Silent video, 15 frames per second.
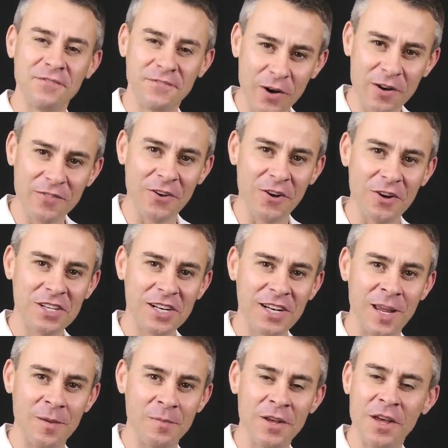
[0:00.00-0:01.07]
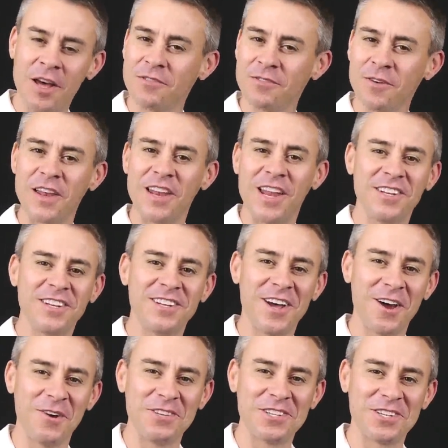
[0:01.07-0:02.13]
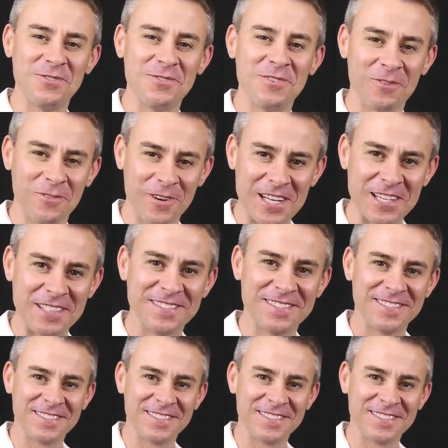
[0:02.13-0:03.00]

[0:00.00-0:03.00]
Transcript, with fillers: very first clip from the London O2 Arena.